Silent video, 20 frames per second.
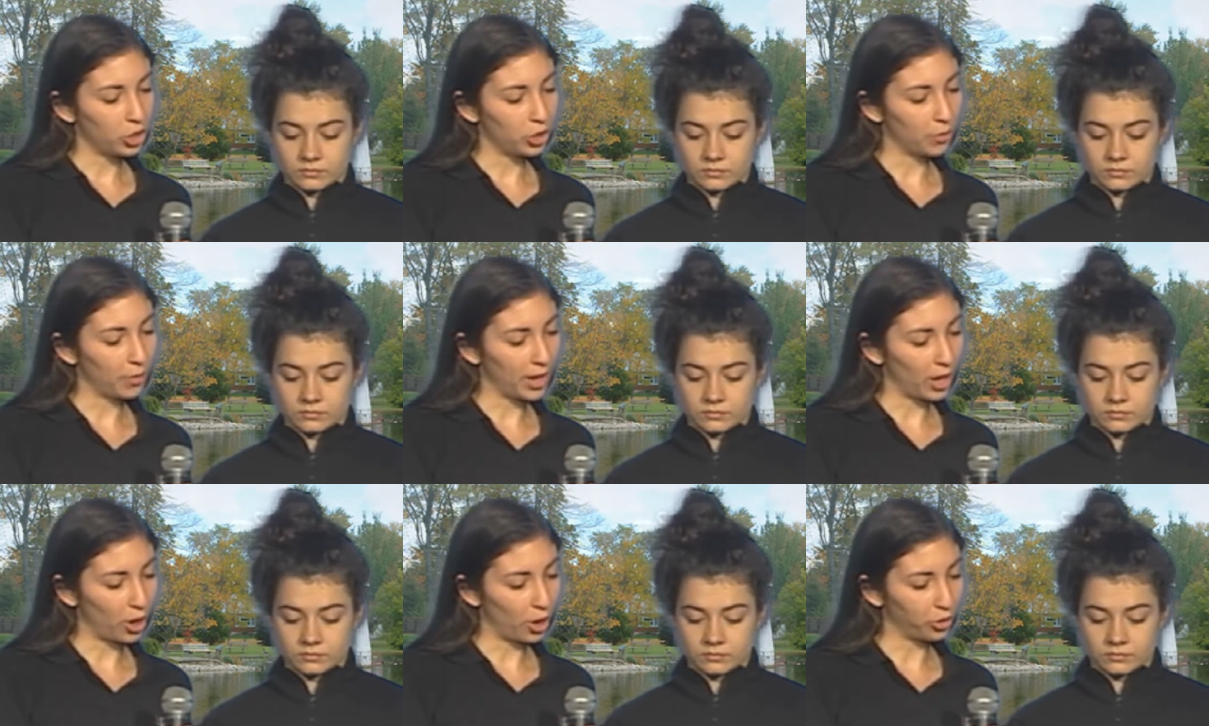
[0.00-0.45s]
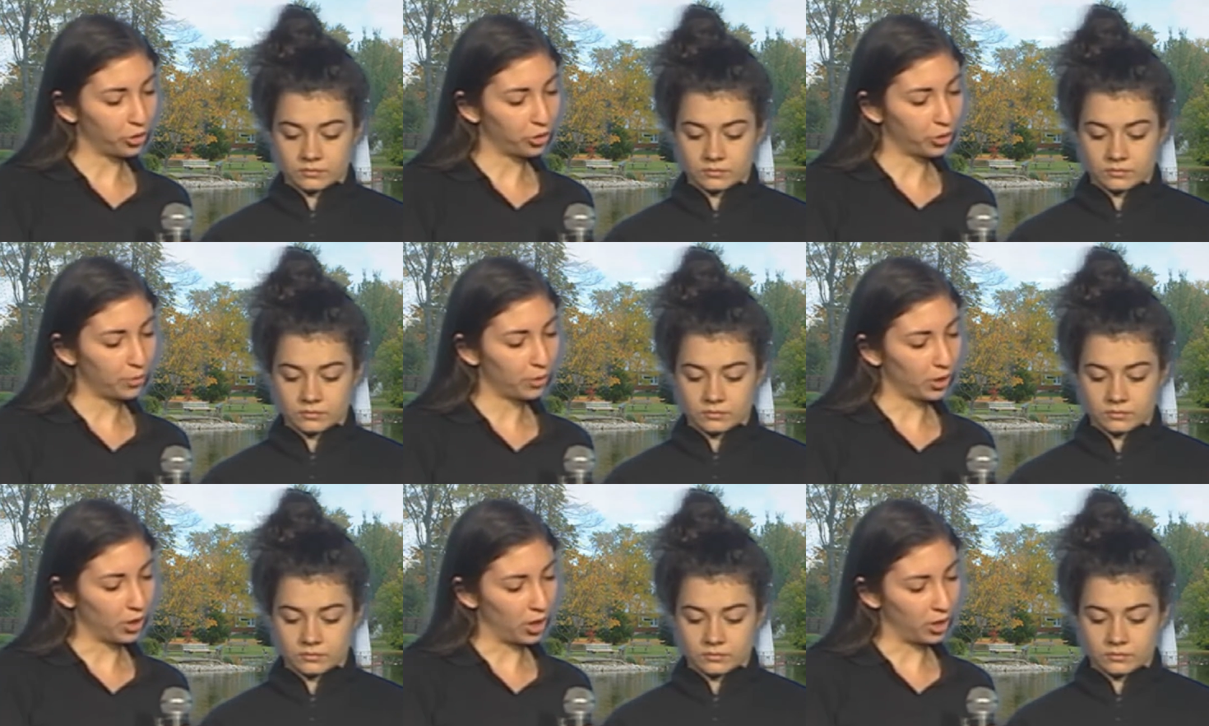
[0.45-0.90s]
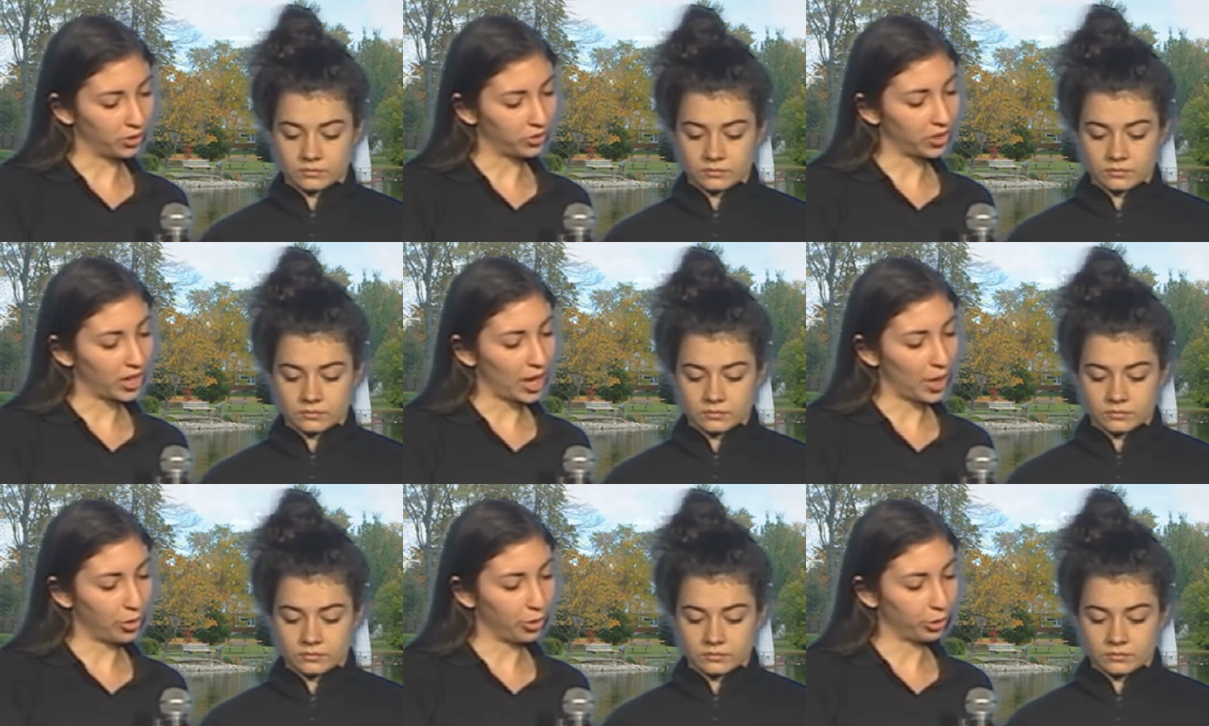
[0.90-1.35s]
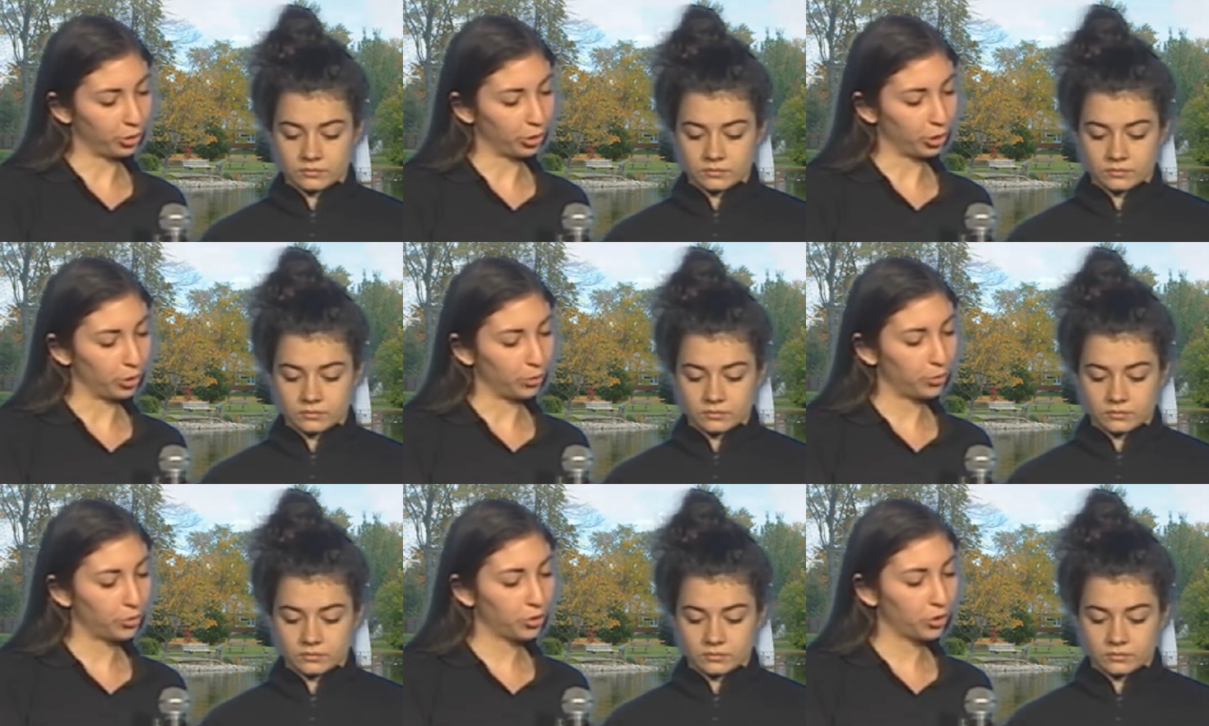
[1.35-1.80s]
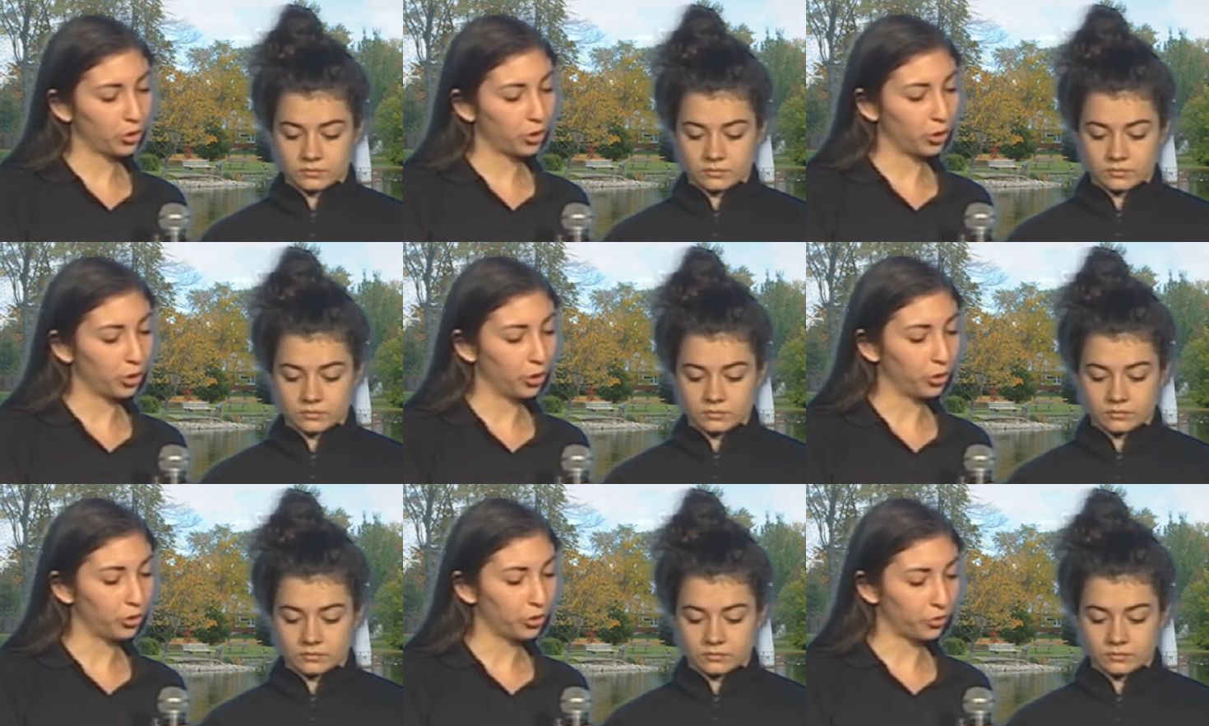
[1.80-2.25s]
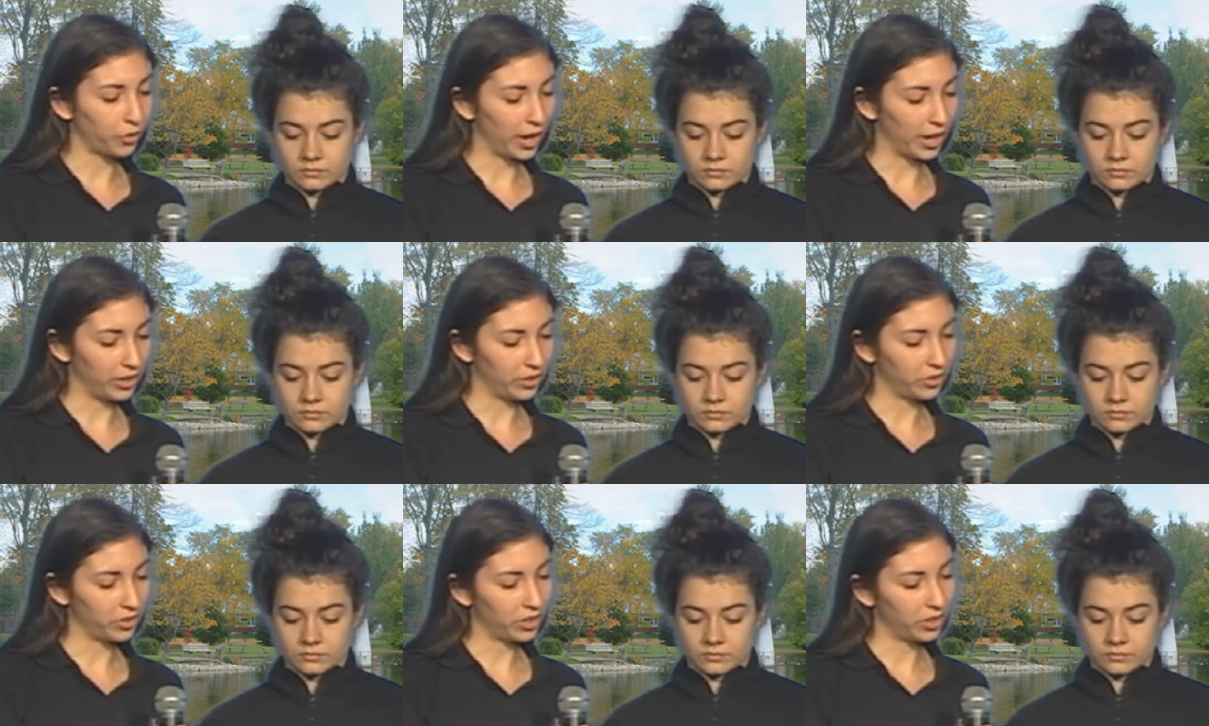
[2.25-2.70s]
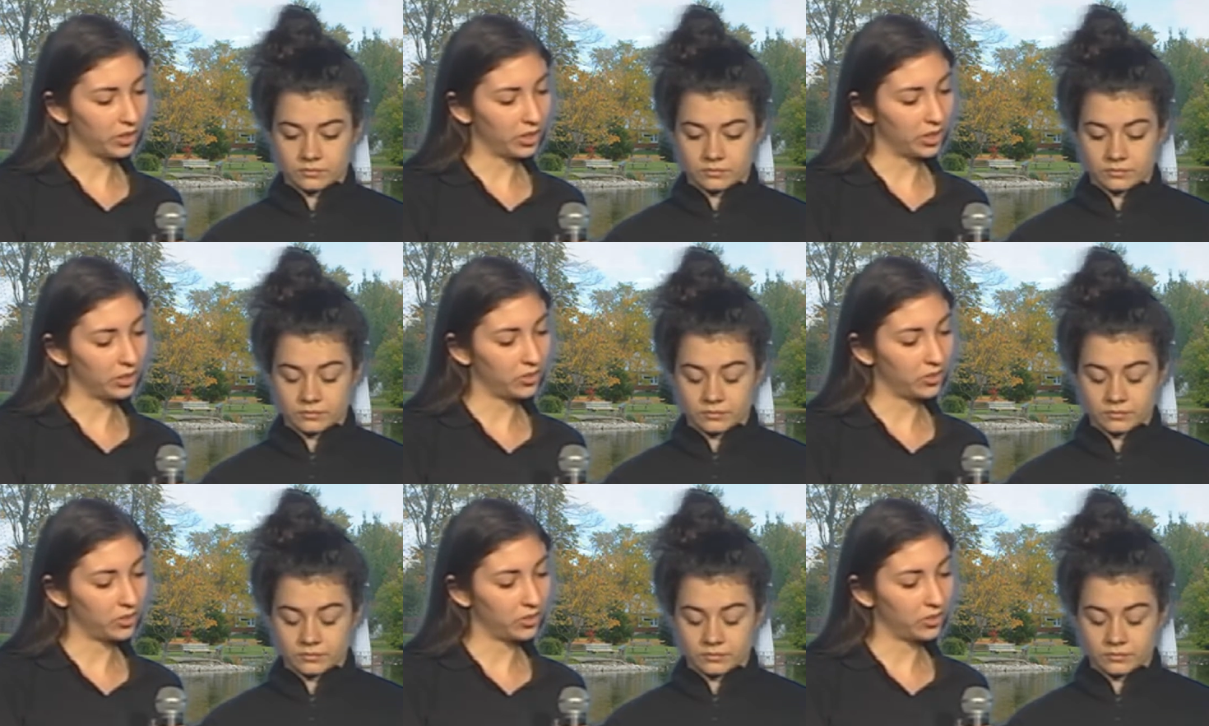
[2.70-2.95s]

Speaker 1: You may also belong to other groups, close friends,